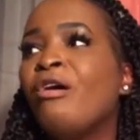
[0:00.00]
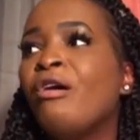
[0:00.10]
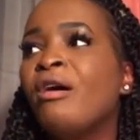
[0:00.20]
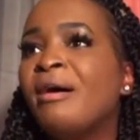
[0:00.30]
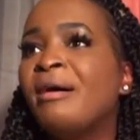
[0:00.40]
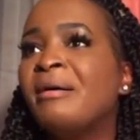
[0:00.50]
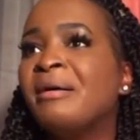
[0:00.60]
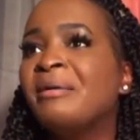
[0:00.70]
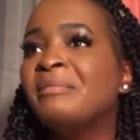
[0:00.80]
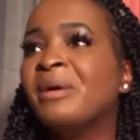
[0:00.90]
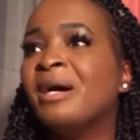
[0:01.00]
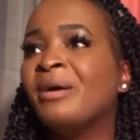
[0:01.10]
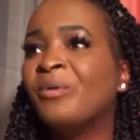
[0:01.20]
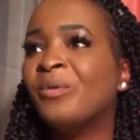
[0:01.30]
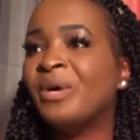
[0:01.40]
y'all.
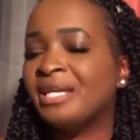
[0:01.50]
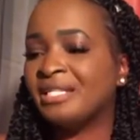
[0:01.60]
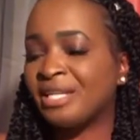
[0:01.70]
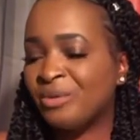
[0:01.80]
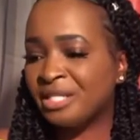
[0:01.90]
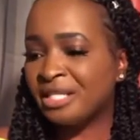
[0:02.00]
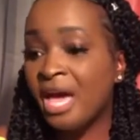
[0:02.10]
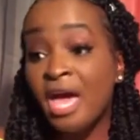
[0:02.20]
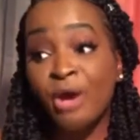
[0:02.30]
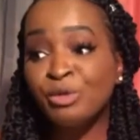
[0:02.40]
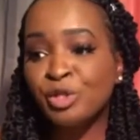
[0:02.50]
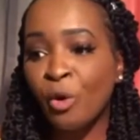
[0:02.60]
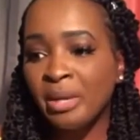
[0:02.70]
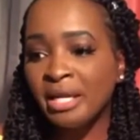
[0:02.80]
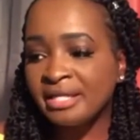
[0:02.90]
what else? It was so
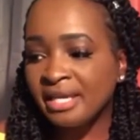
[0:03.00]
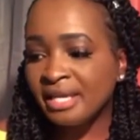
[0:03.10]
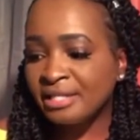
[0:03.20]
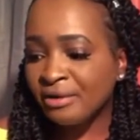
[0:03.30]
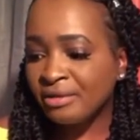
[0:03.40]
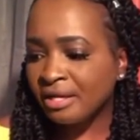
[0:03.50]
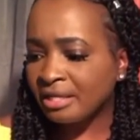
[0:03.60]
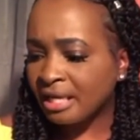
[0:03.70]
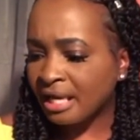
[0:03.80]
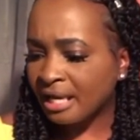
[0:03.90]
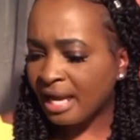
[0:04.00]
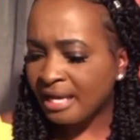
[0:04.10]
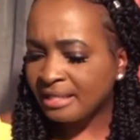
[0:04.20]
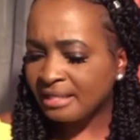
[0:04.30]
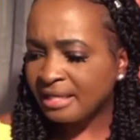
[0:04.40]
many things on there that I
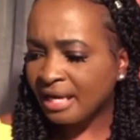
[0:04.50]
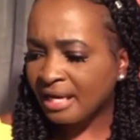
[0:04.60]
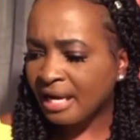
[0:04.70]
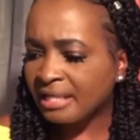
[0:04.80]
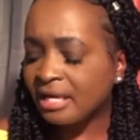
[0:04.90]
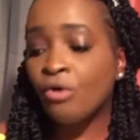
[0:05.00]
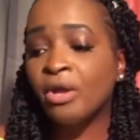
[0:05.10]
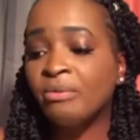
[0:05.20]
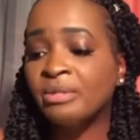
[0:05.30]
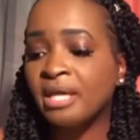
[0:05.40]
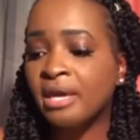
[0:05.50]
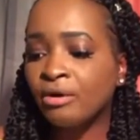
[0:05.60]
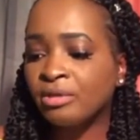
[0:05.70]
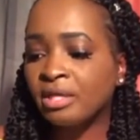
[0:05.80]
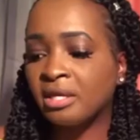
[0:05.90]
liked. Oh, he was
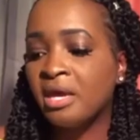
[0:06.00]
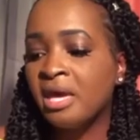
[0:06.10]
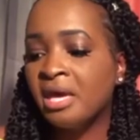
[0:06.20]
healthy.